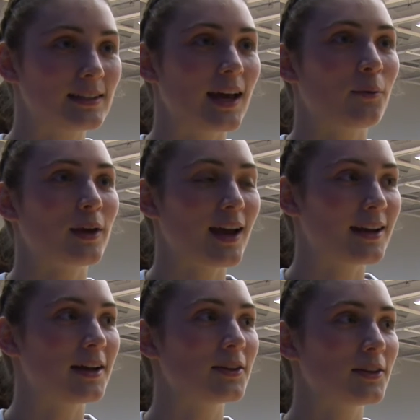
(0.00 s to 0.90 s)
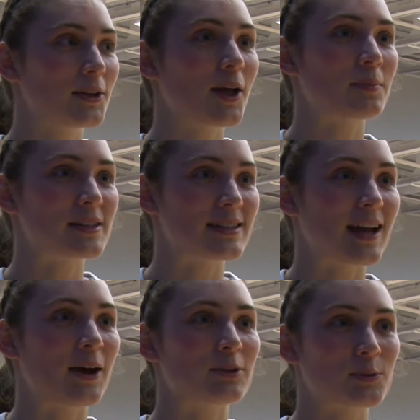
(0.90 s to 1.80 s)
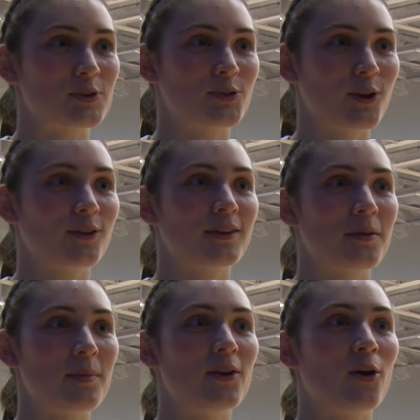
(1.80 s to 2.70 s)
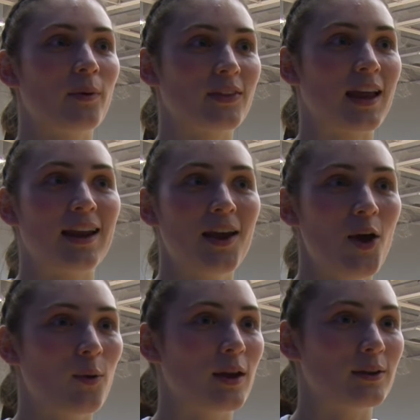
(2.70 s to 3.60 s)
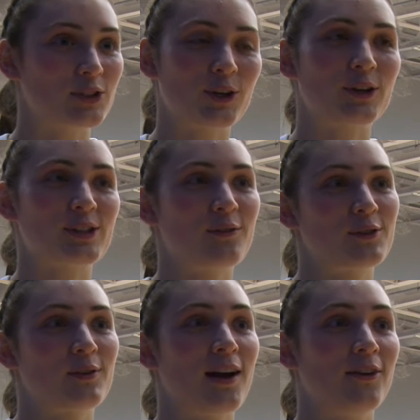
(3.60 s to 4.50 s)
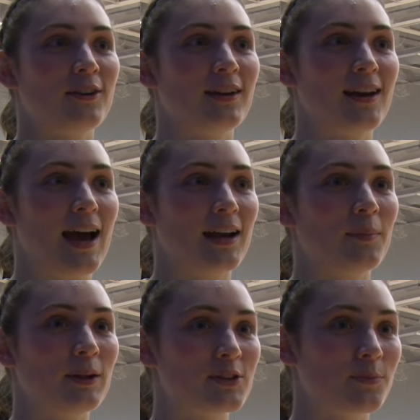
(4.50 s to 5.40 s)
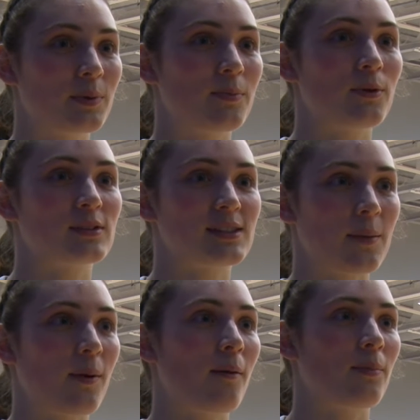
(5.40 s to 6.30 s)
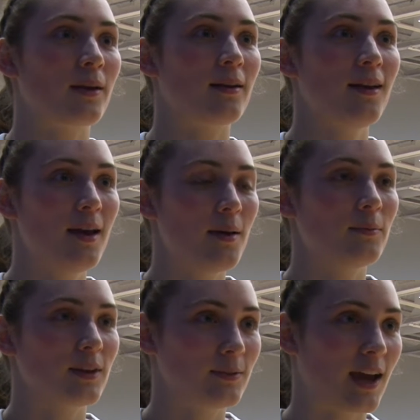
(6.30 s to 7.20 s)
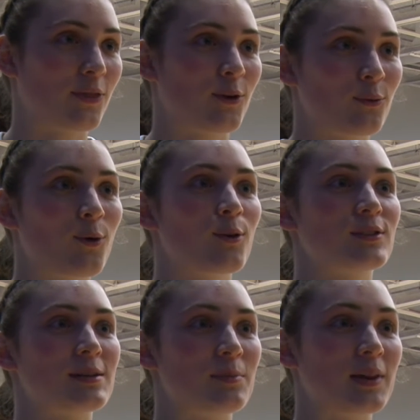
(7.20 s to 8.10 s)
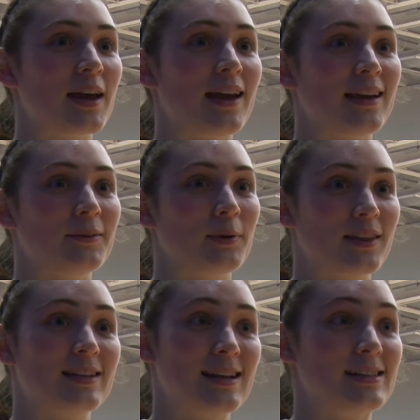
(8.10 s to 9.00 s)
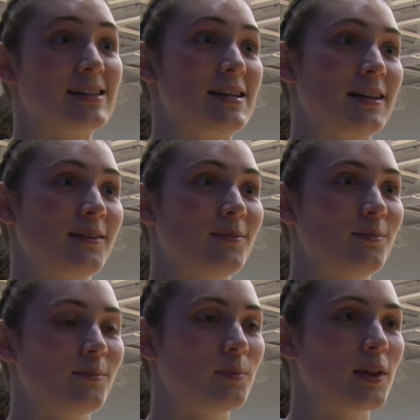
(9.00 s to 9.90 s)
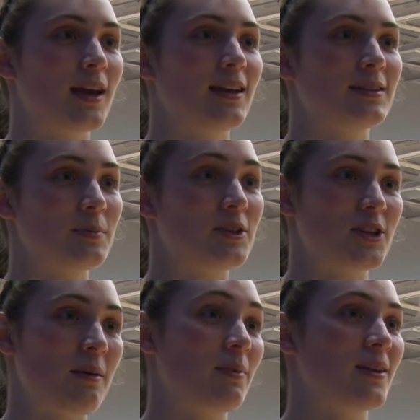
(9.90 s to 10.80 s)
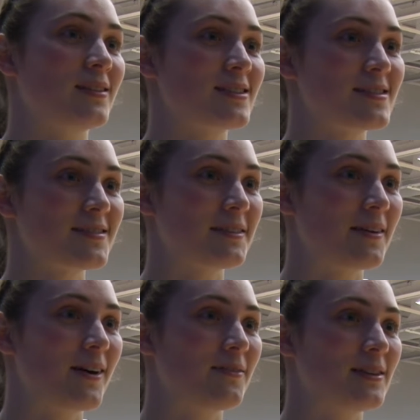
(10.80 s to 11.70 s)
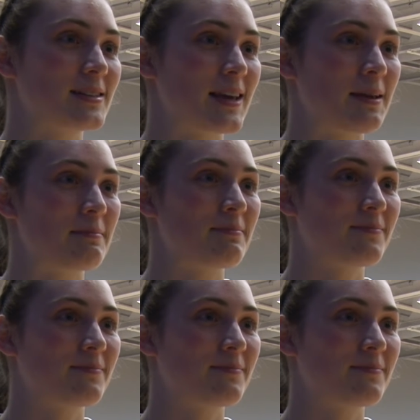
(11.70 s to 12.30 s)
Yeah, we had a little ups and downs. We struggled in the middle, but then we turned ourselves around and had a bunch of people step up and get their roles and play with intensity and play to be champions of this game.